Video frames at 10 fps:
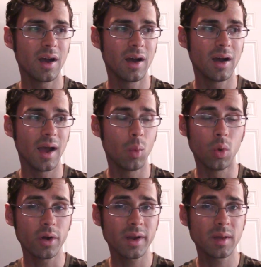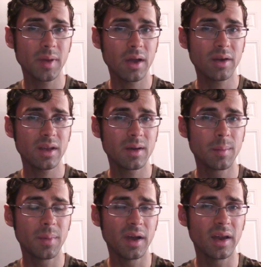I worry about
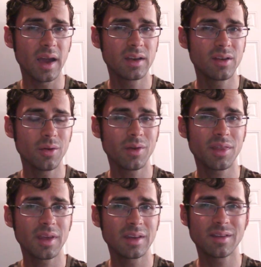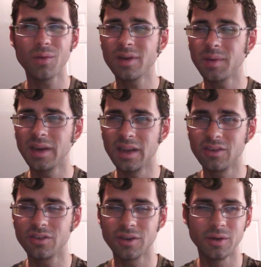it, but I don't think it's going to be an
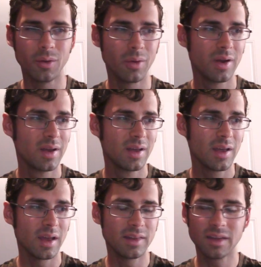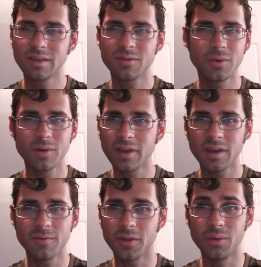issue, at least for
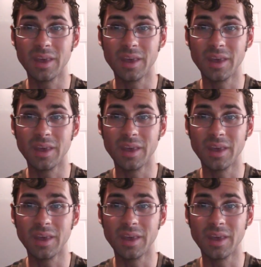like a few